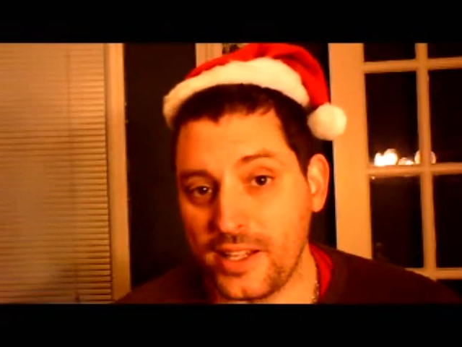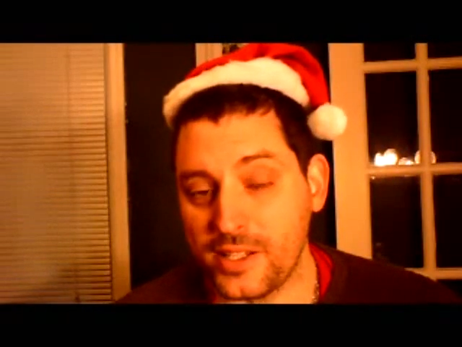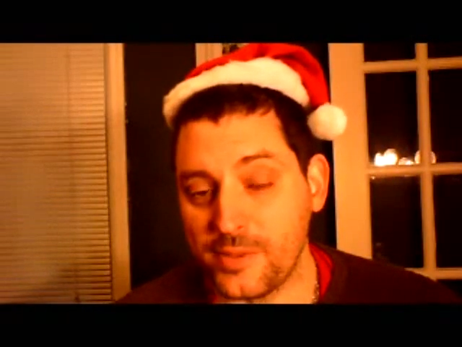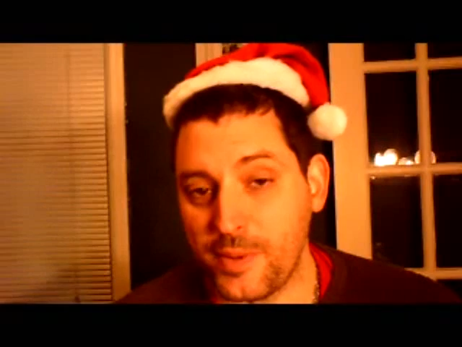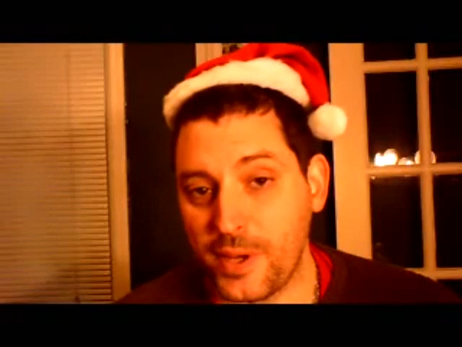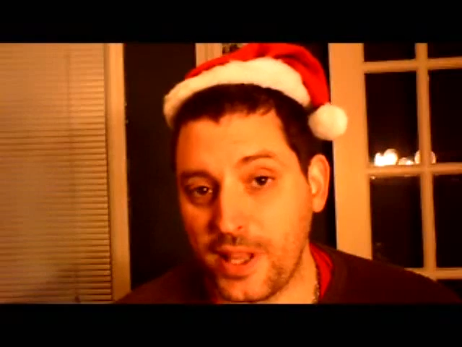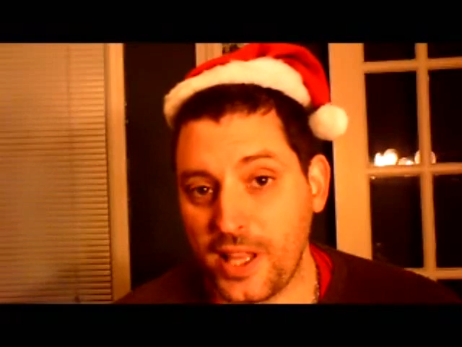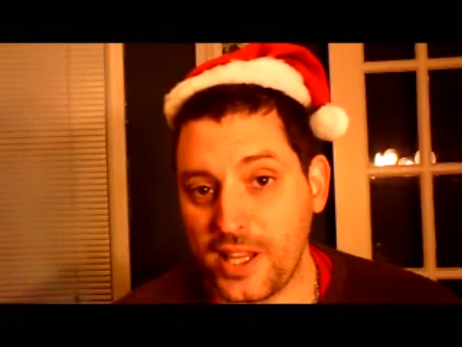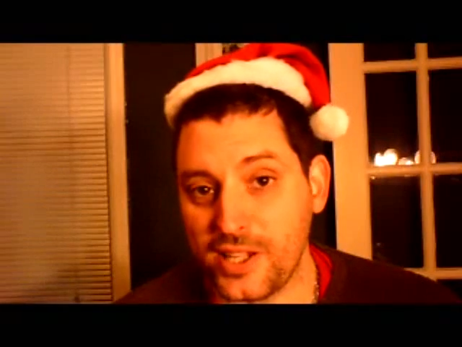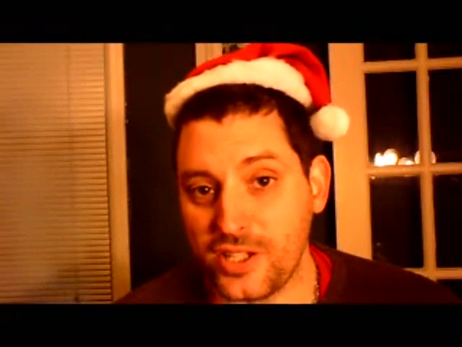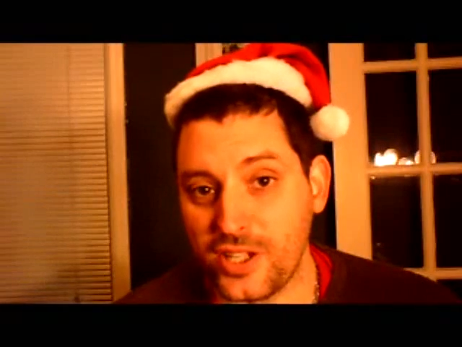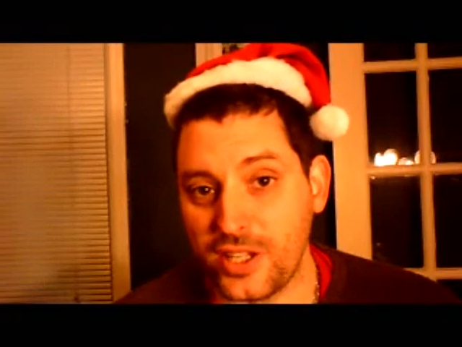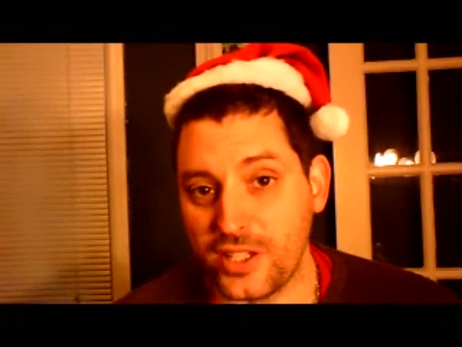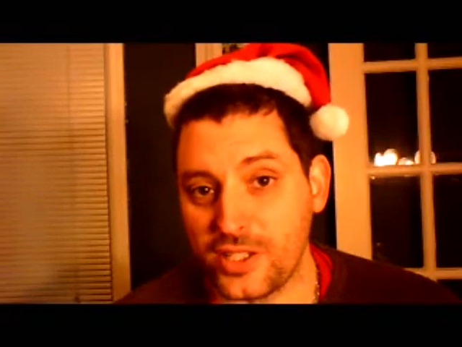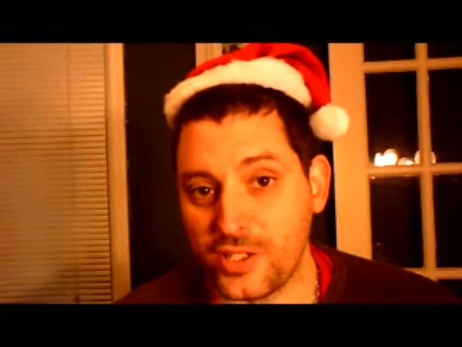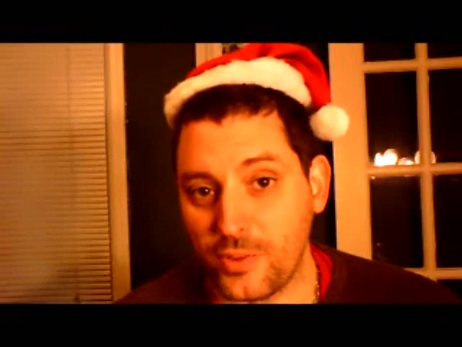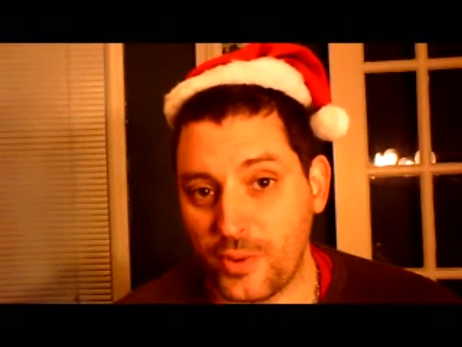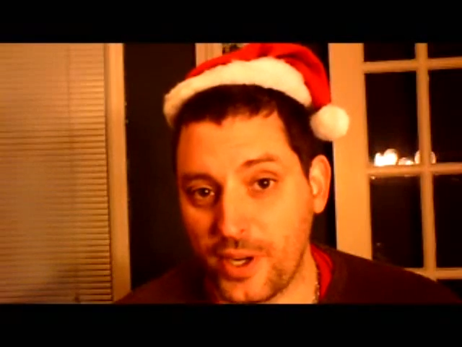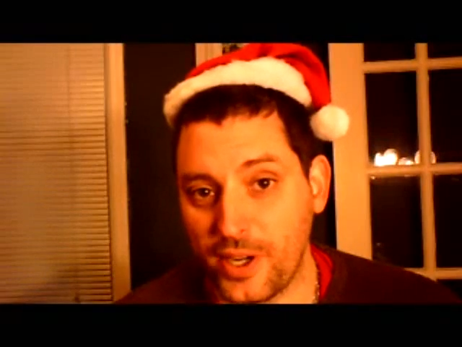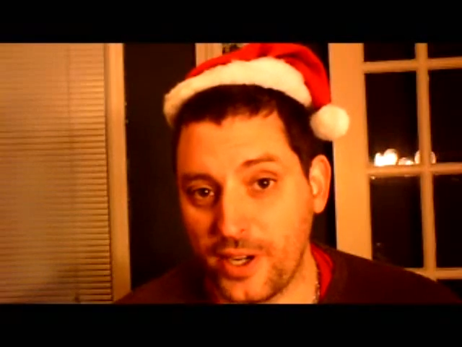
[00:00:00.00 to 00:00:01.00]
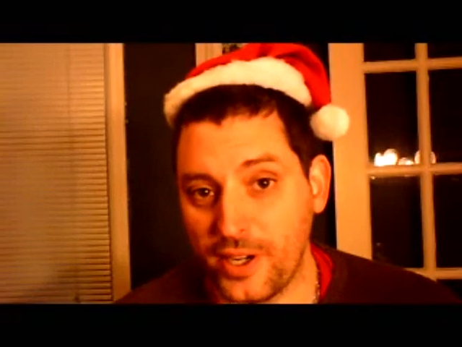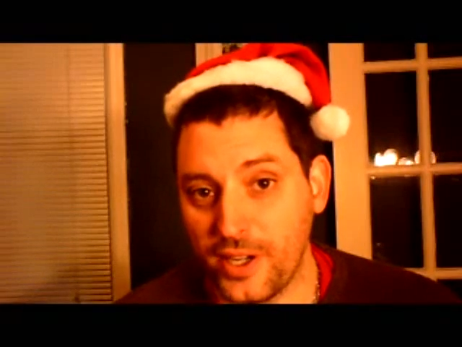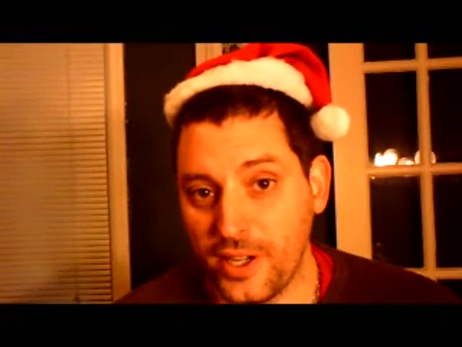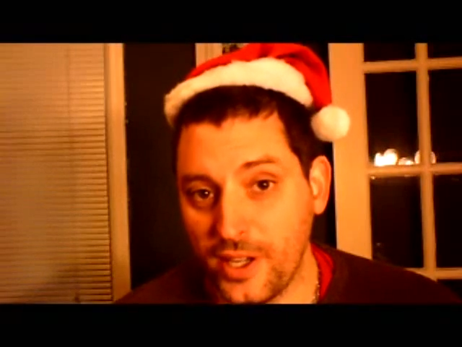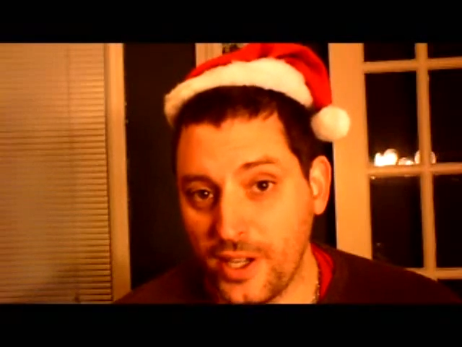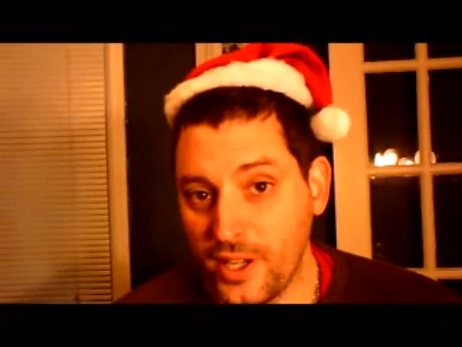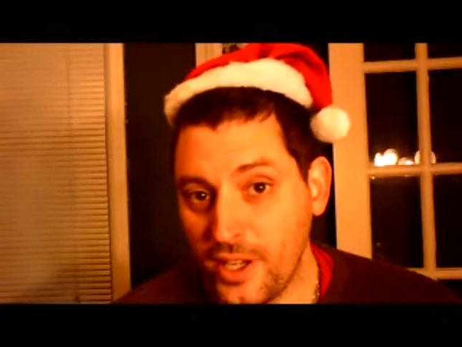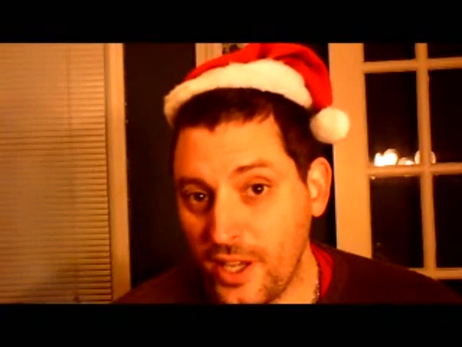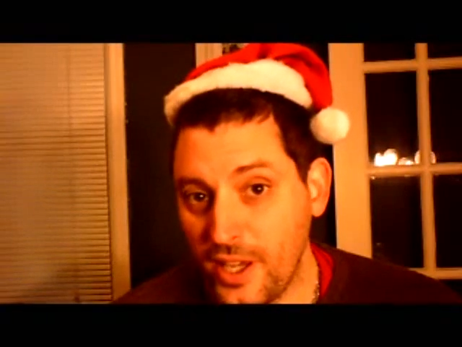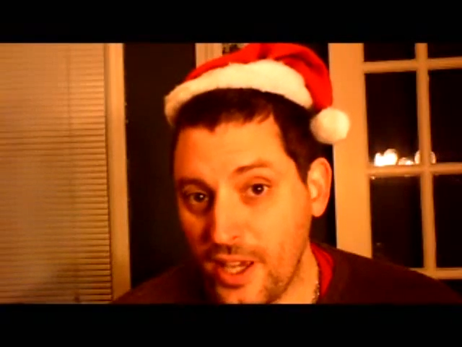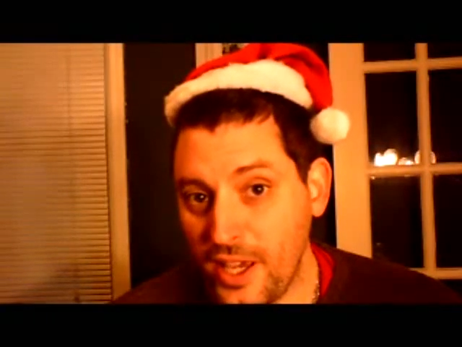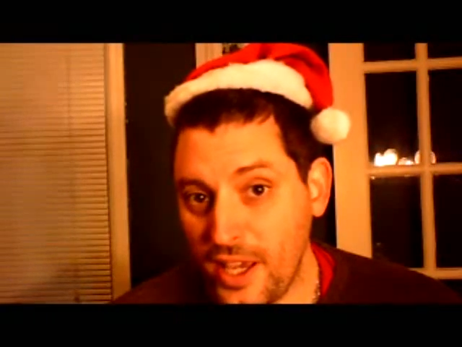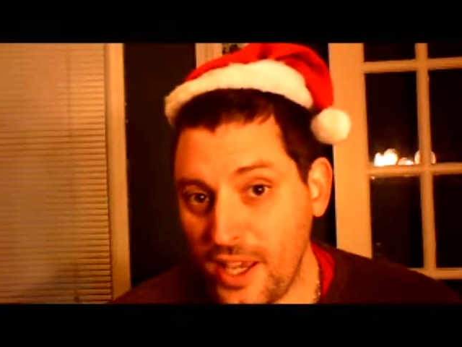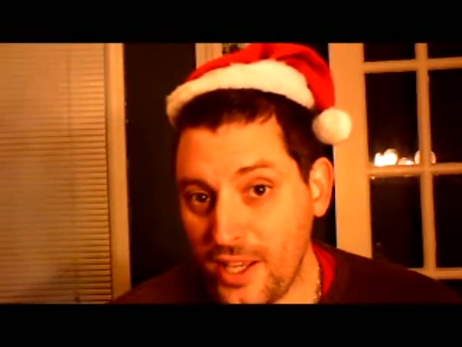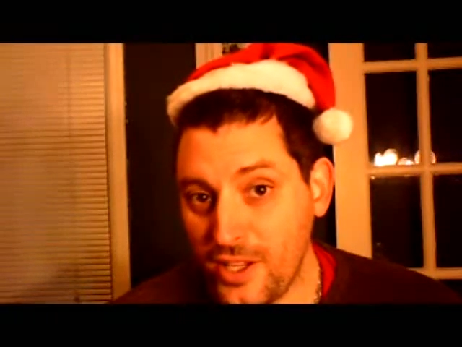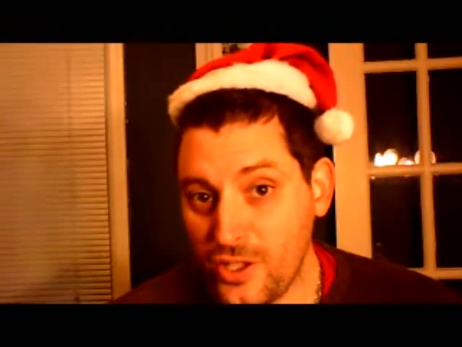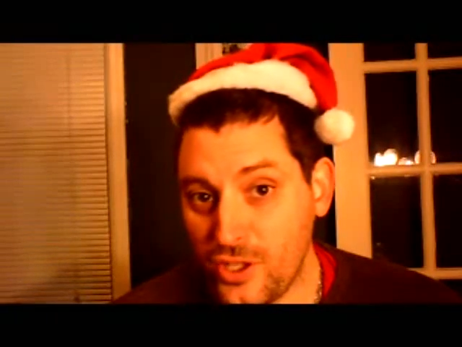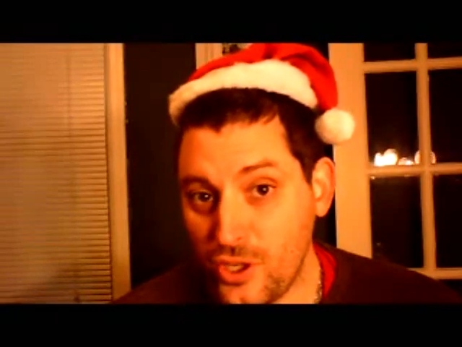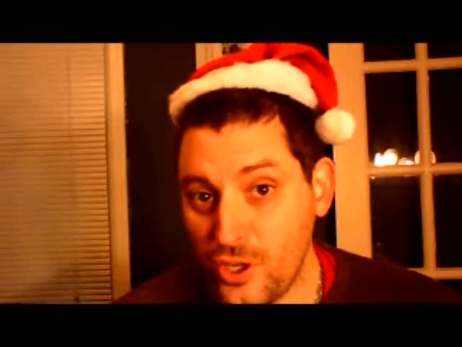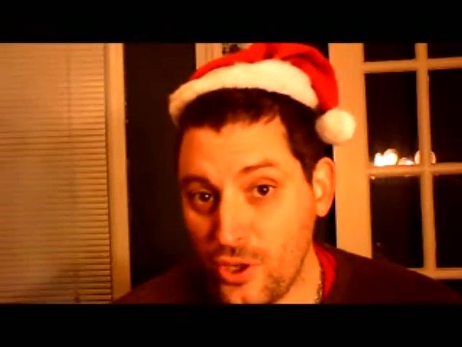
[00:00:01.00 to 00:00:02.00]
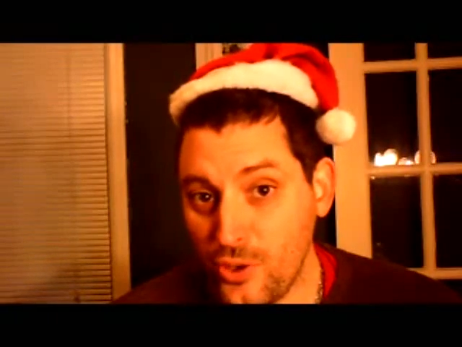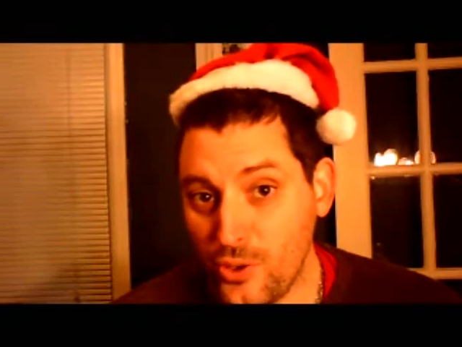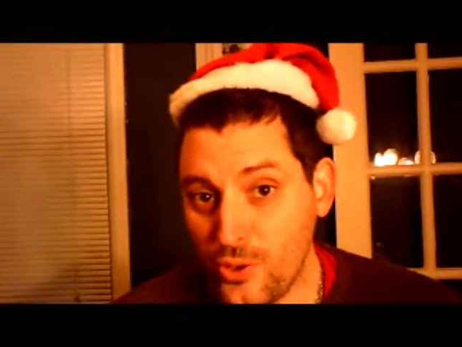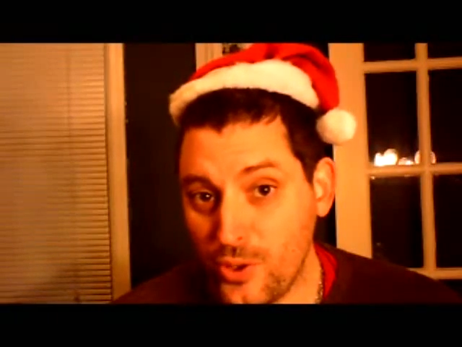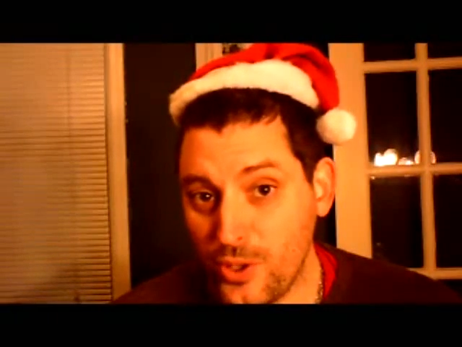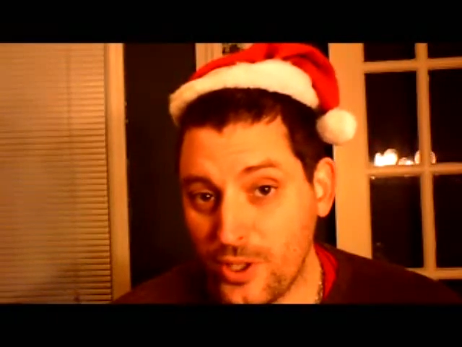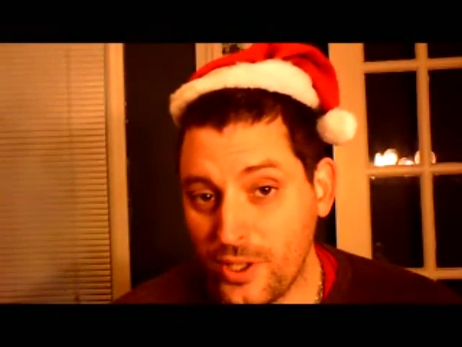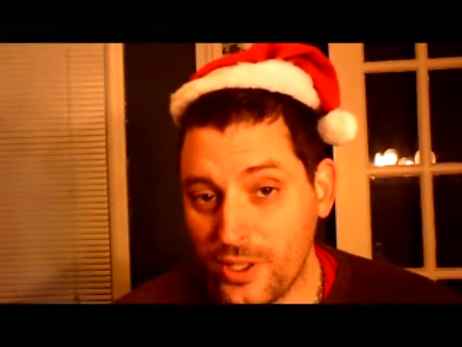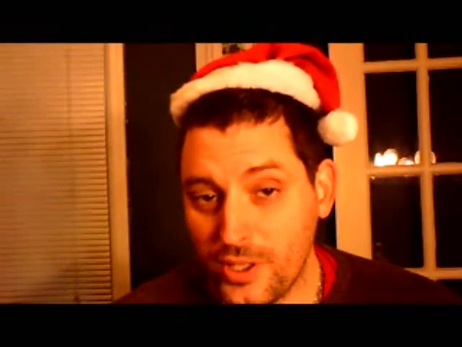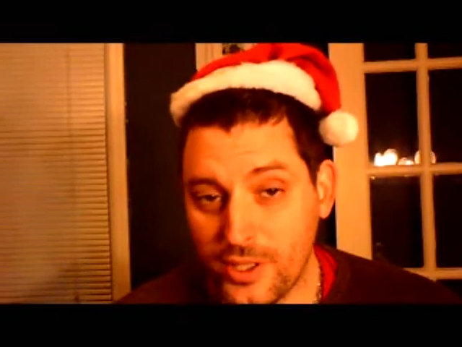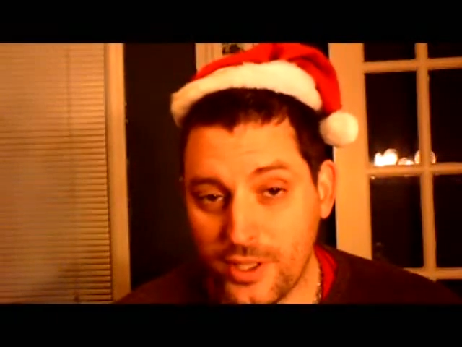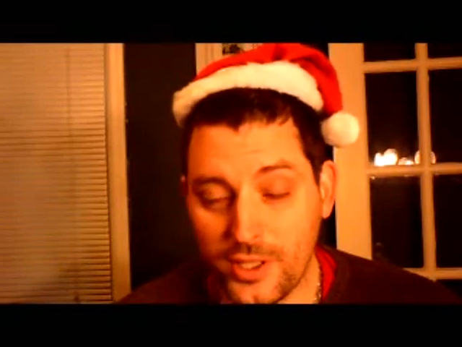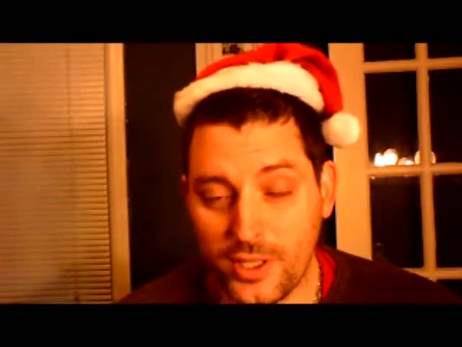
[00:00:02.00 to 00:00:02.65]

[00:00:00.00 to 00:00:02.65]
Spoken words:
That's my last chance to wear it. And two,